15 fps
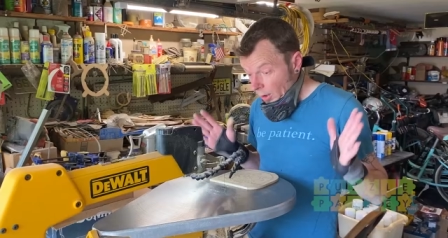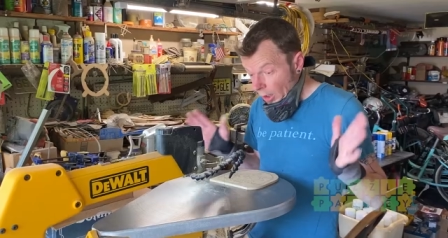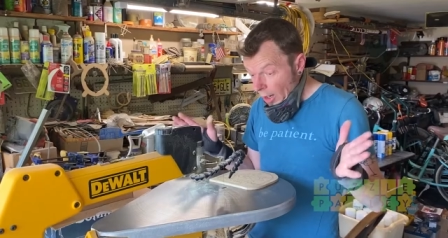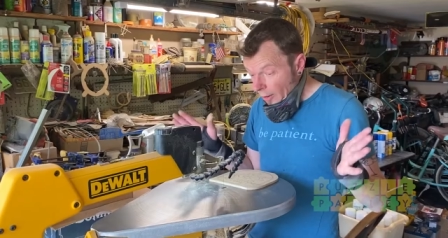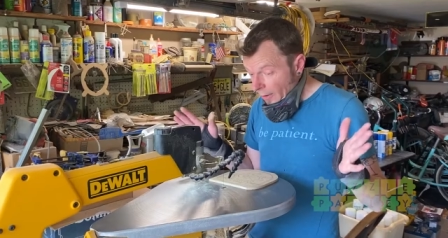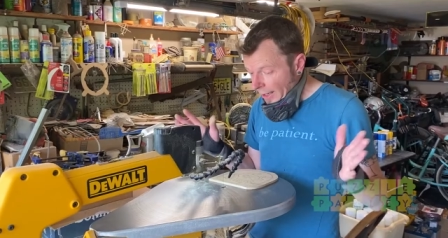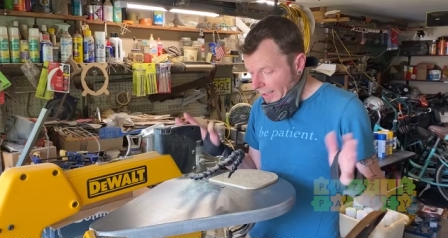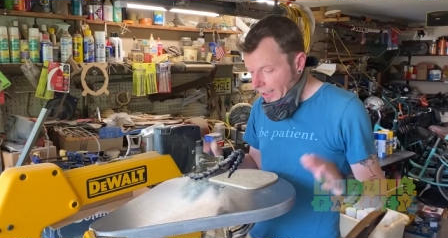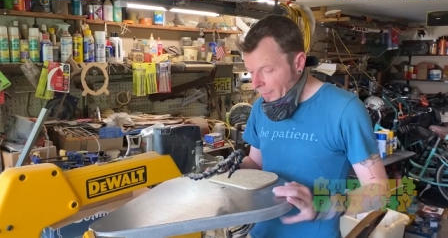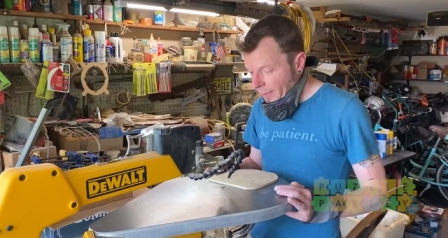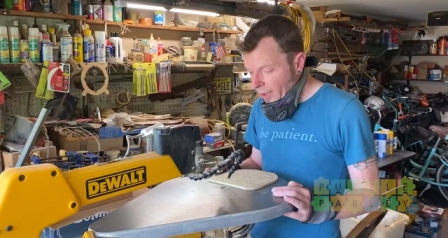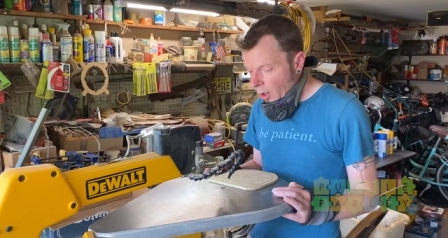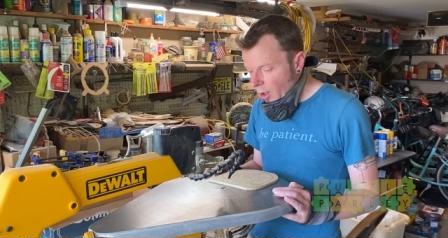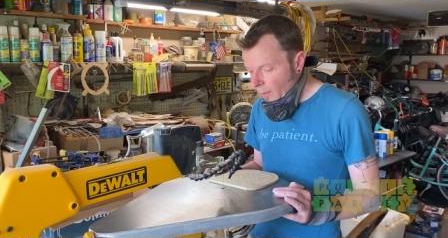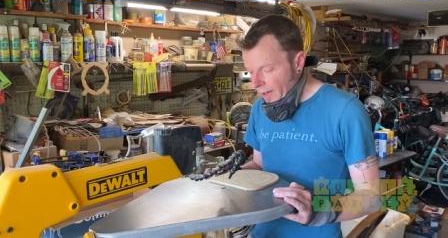All right, here
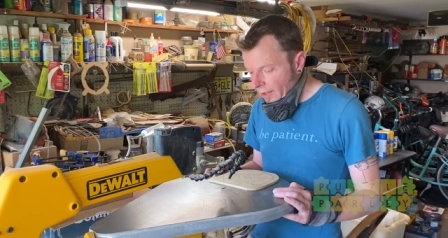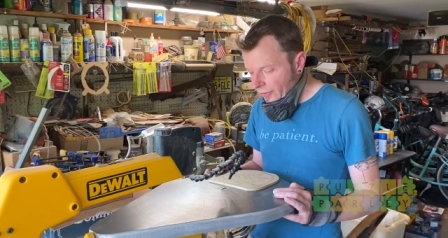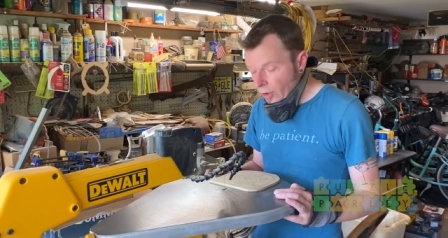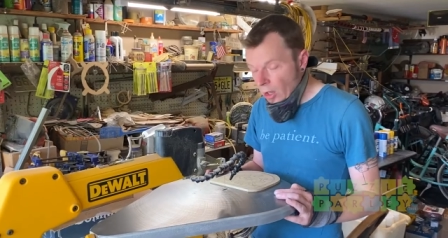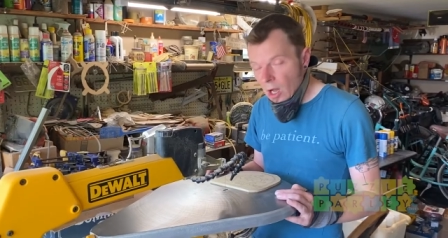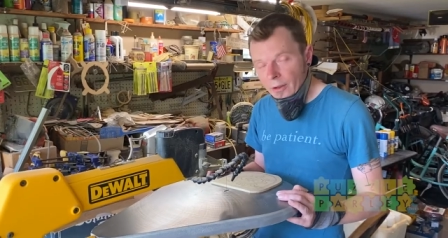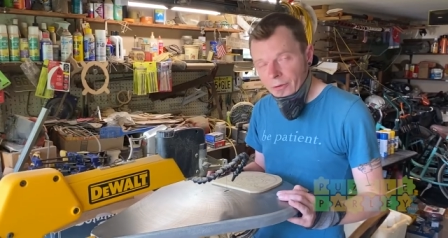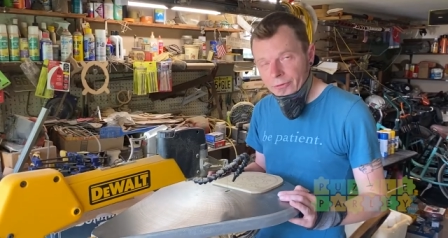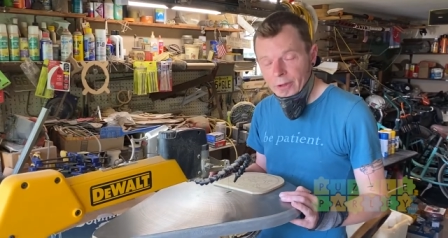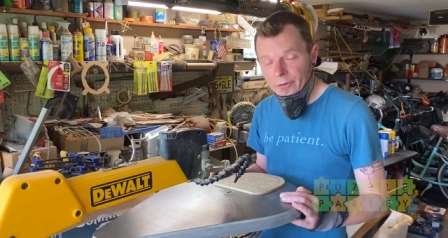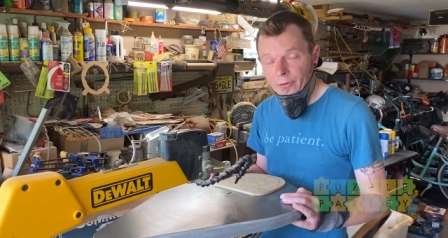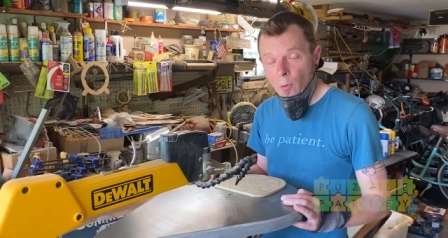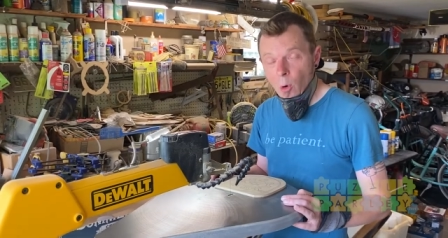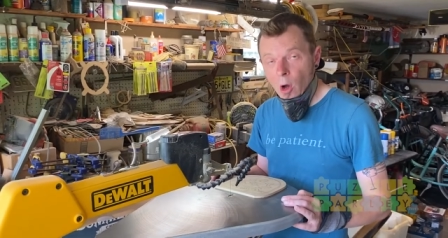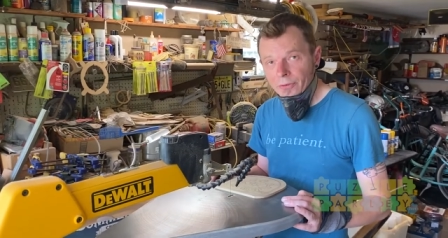we are on my saw. This is a
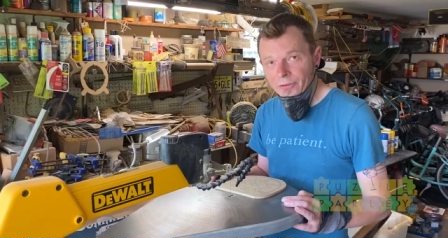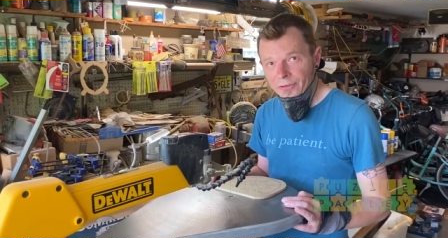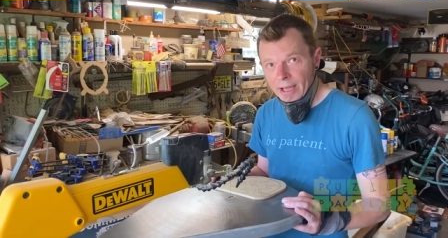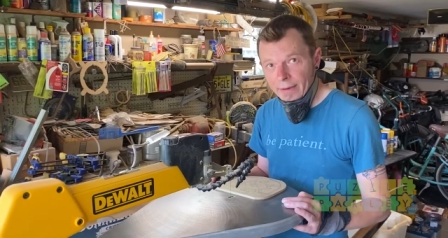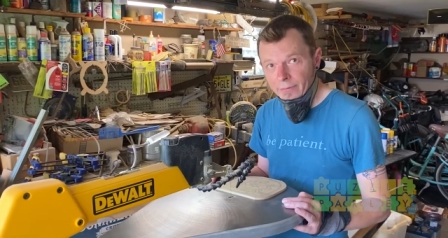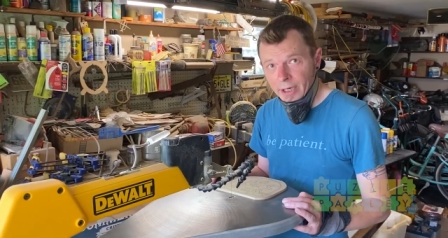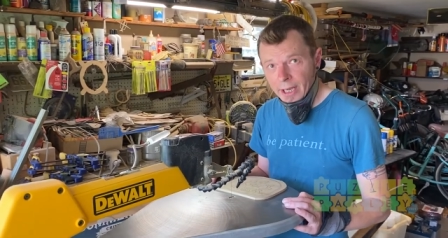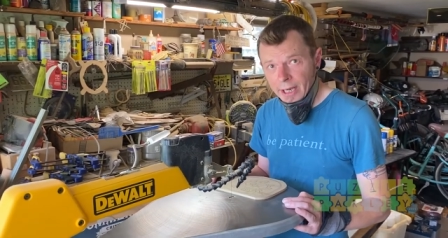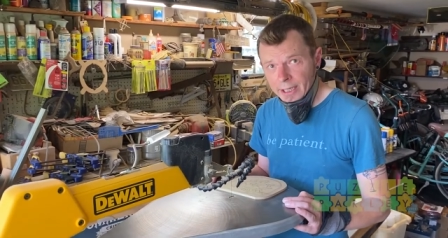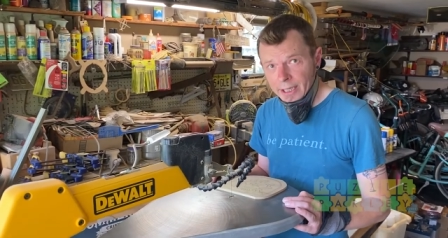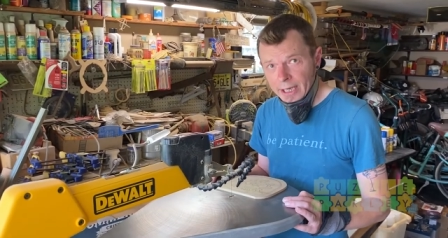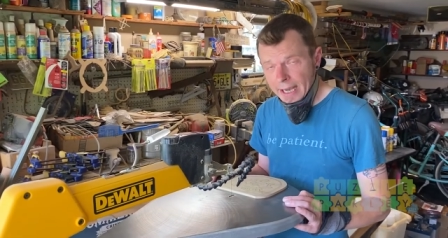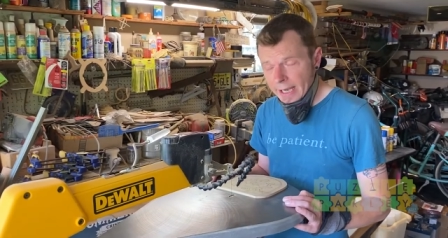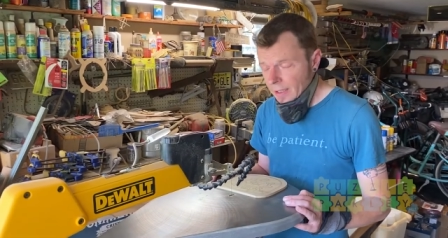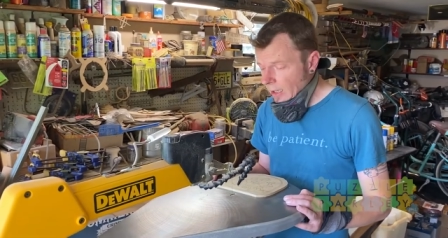DeWalt
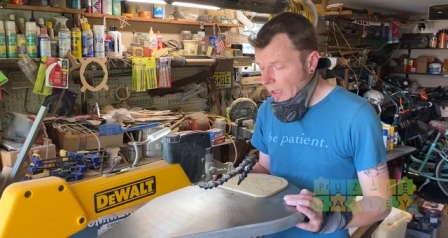788.